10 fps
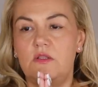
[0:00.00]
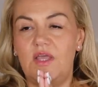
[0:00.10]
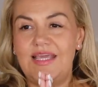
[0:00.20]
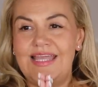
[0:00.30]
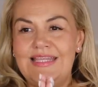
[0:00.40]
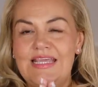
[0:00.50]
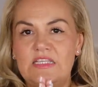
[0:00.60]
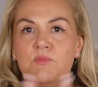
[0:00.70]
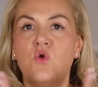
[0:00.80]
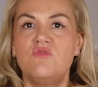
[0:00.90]
like it
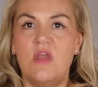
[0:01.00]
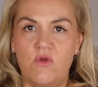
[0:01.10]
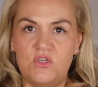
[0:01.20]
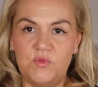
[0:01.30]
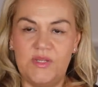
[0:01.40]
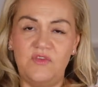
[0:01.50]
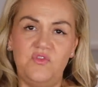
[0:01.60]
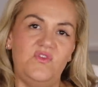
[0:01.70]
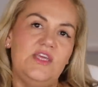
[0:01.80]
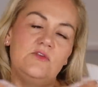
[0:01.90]
needs more nourishment, it
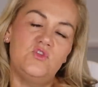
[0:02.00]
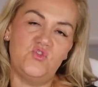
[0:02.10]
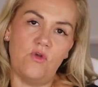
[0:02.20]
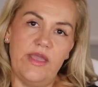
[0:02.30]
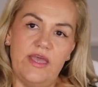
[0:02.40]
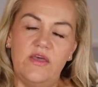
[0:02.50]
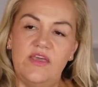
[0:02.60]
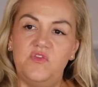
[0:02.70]
feels drier,